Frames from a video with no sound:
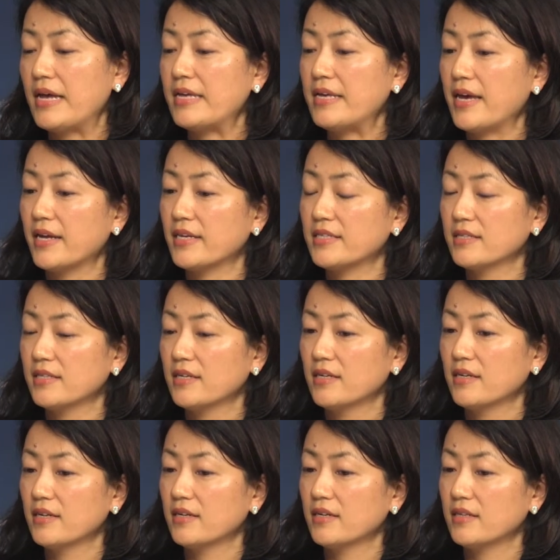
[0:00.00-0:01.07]
Yet
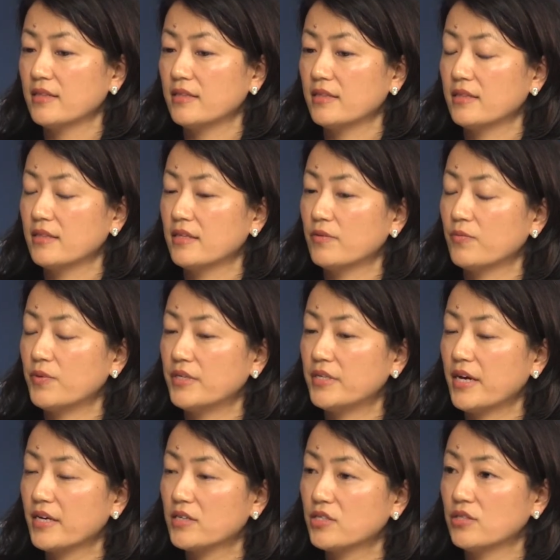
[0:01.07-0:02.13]
the
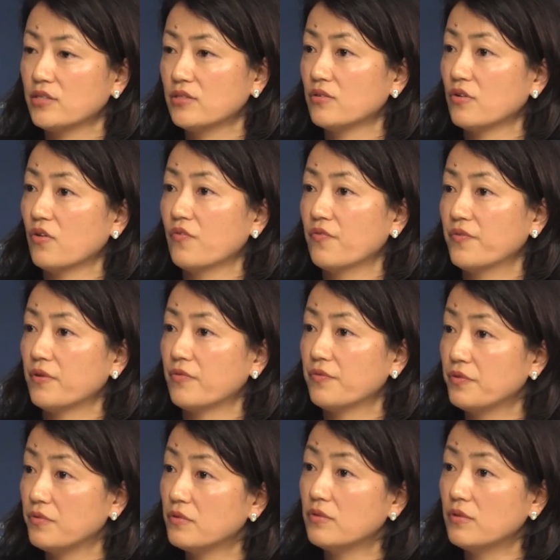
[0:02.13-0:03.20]
reduction of the
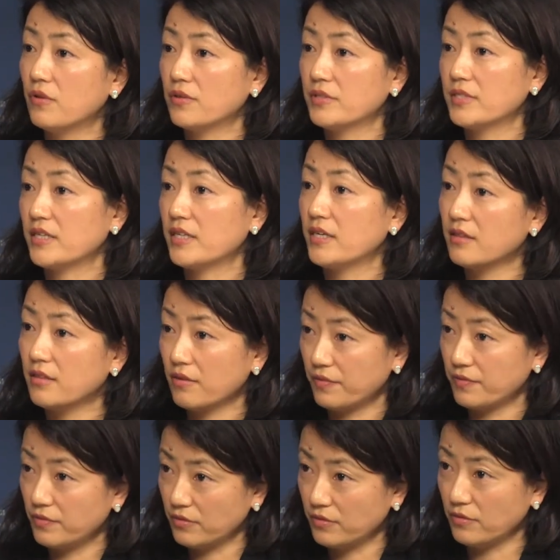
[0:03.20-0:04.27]
food loss in the
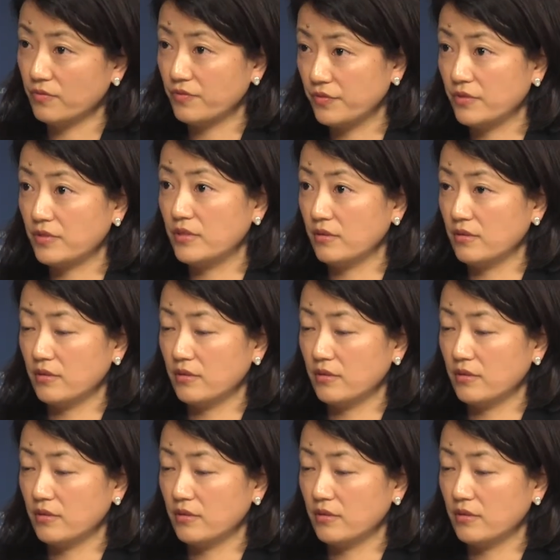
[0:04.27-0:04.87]
food, food,